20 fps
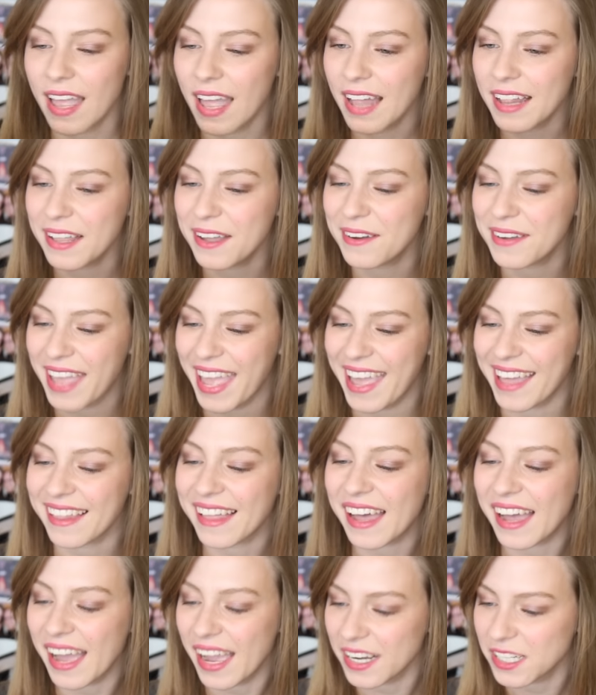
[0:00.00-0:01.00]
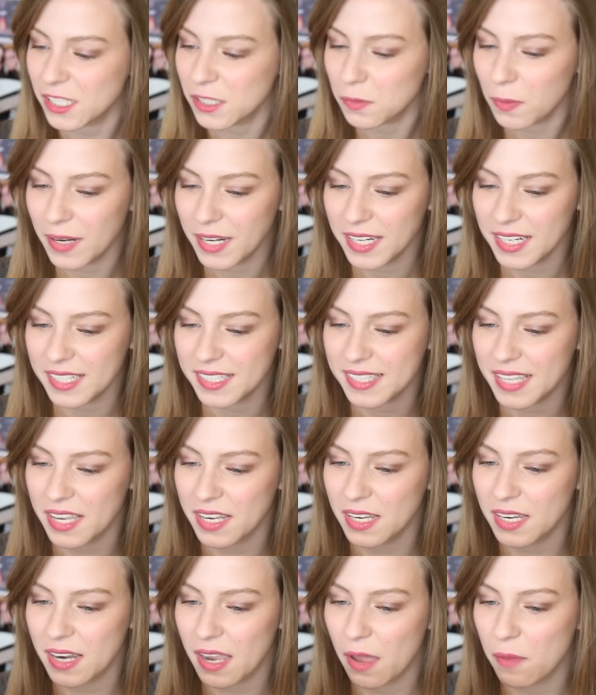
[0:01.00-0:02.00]
Hello, Kayla. I just wanted to
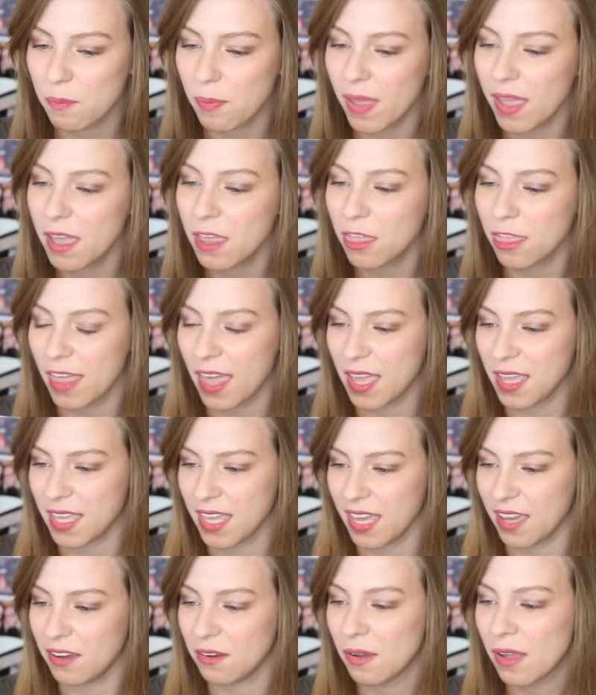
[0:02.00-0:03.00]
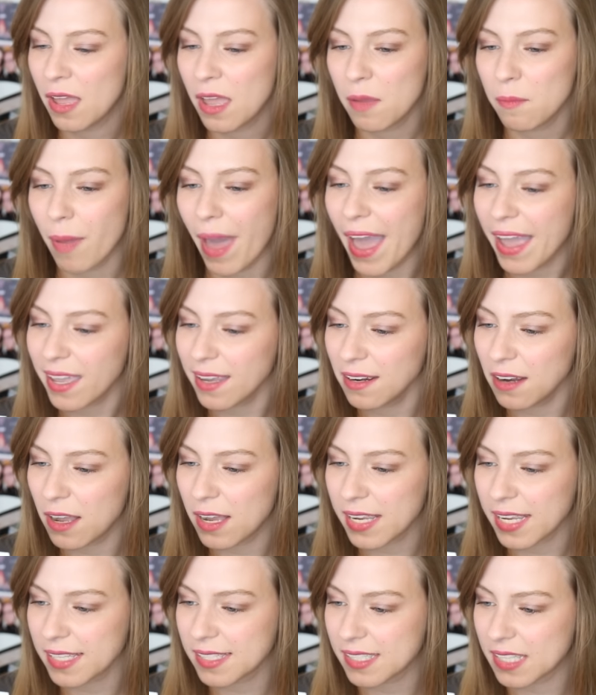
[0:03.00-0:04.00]
send a big thank you. Back in
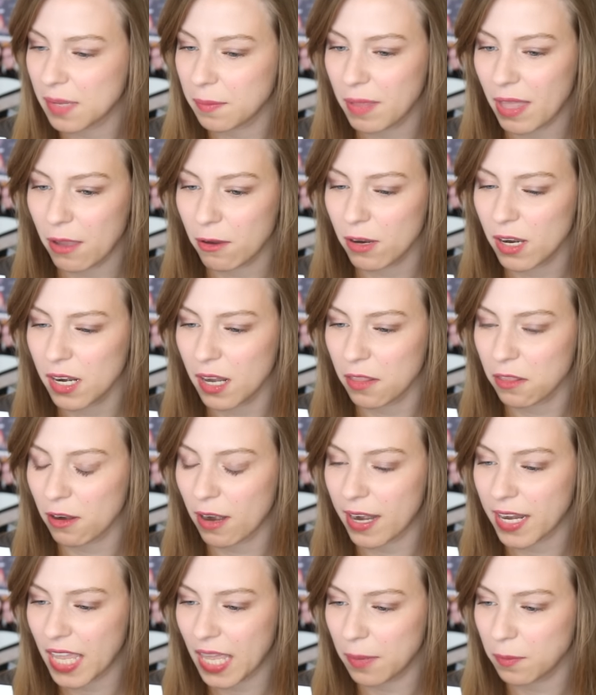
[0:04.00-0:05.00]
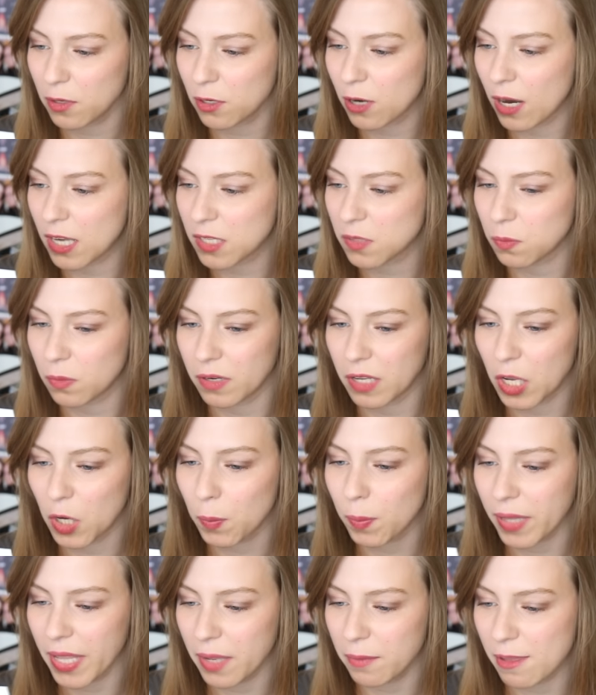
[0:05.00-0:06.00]
August, somehow or another, I came across one of
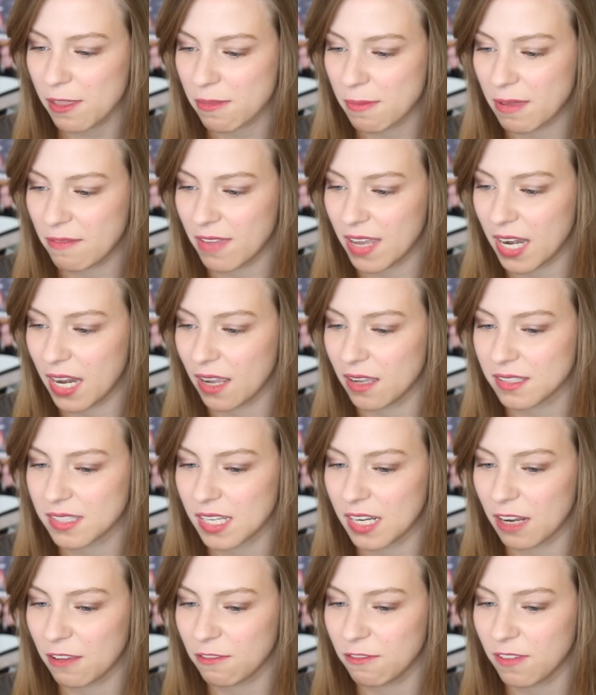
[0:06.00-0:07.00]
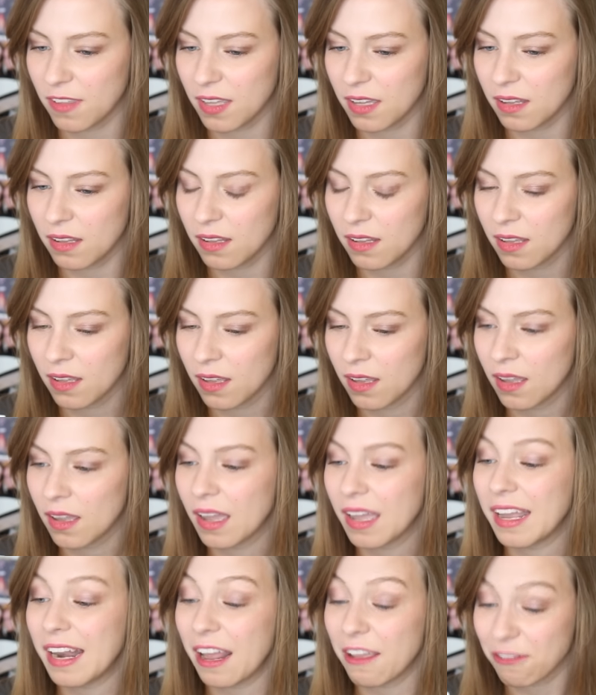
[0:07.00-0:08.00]
your Plan With Me videos, and I feel,
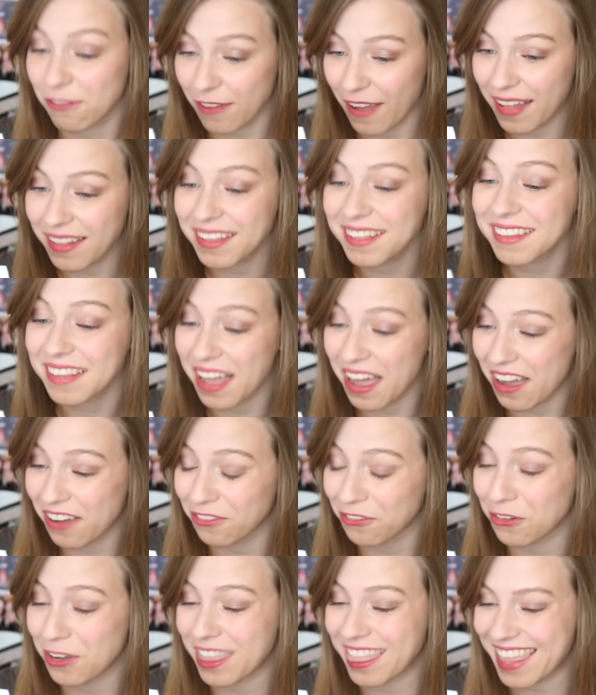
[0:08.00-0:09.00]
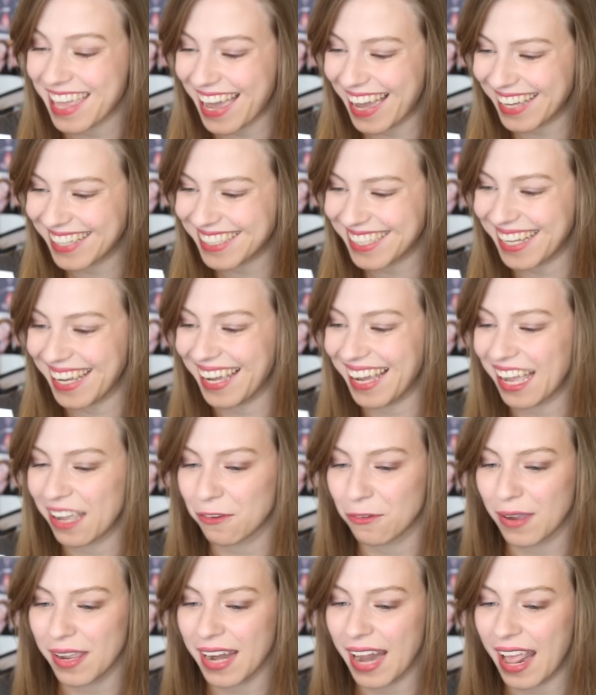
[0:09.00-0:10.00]
and I fell in love with the idea. I
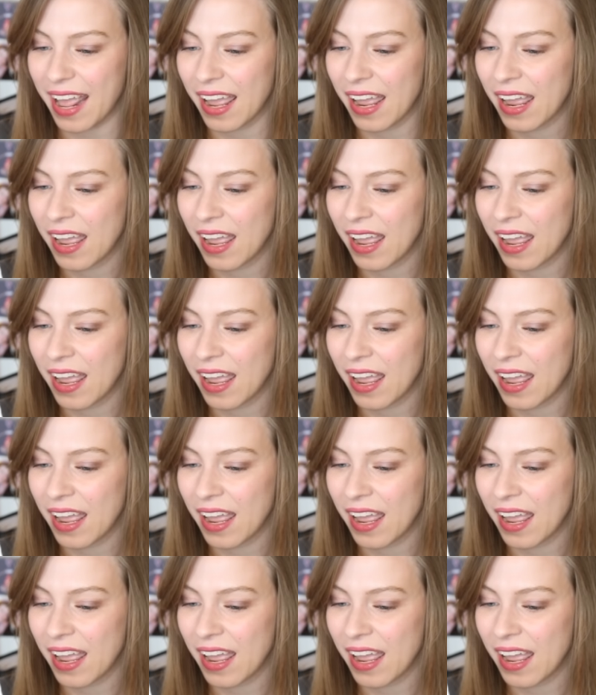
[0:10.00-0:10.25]
went